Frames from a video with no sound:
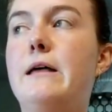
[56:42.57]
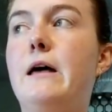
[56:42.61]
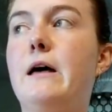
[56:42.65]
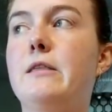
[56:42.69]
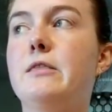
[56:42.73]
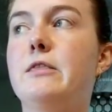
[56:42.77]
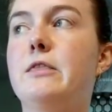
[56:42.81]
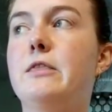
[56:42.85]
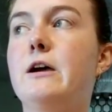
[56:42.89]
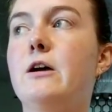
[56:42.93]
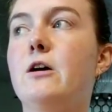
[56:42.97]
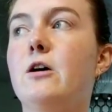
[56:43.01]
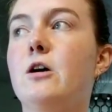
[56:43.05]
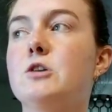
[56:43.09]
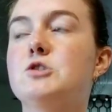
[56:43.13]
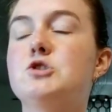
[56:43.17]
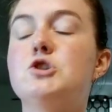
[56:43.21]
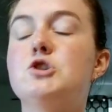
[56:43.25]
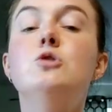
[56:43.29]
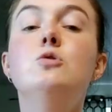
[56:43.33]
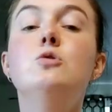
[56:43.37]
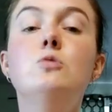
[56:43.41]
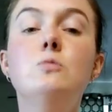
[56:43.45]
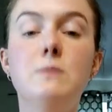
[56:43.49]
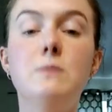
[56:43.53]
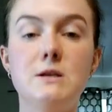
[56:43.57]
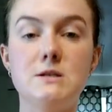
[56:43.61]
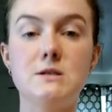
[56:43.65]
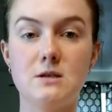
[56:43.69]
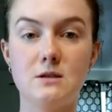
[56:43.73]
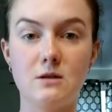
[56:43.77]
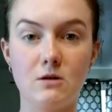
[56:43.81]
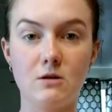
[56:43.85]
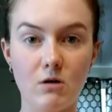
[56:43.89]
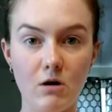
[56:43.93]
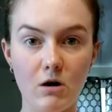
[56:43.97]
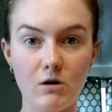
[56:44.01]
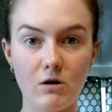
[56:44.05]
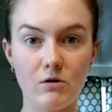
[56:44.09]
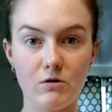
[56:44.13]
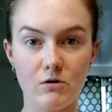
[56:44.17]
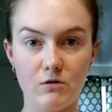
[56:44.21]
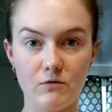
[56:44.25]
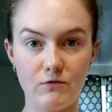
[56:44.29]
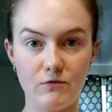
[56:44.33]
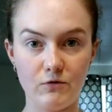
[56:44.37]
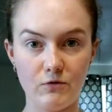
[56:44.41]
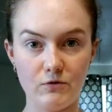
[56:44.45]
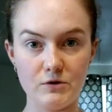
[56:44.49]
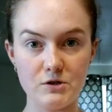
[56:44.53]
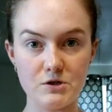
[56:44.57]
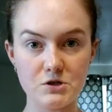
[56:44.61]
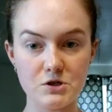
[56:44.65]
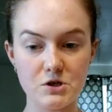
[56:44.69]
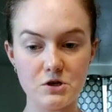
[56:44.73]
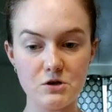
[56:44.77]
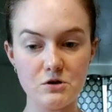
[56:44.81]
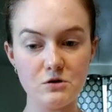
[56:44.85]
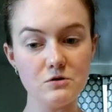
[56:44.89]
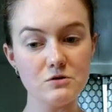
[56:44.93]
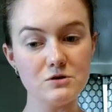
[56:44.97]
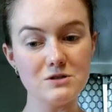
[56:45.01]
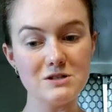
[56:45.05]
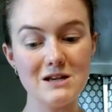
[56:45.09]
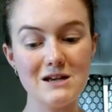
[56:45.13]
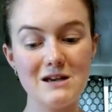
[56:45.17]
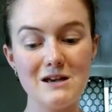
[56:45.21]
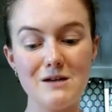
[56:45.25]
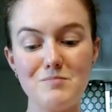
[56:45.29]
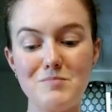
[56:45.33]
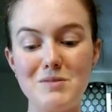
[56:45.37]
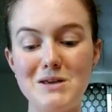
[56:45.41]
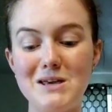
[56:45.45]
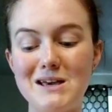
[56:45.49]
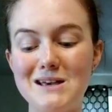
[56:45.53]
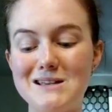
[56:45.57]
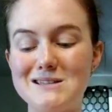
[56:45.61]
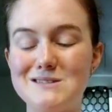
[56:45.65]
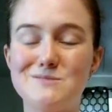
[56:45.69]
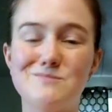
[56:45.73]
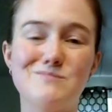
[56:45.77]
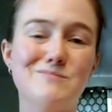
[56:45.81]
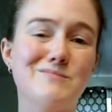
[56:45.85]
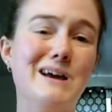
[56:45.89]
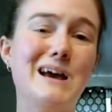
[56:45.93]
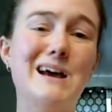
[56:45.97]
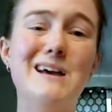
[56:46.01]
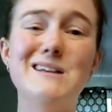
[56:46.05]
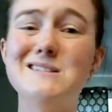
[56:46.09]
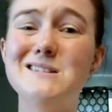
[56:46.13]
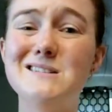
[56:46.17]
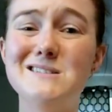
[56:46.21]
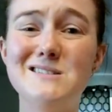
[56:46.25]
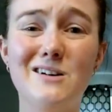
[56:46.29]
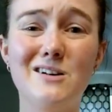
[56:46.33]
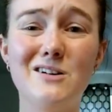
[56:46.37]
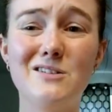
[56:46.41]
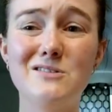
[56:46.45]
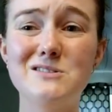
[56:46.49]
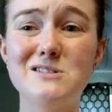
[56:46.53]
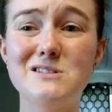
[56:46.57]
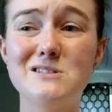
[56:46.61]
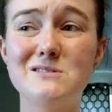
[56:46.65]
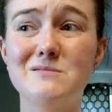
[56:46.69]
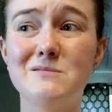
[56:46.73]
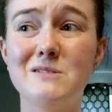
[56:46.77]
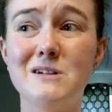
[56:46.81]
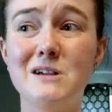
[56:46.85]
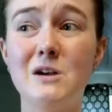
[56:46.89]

their attunement to their hunger and fullness cues, because as adults,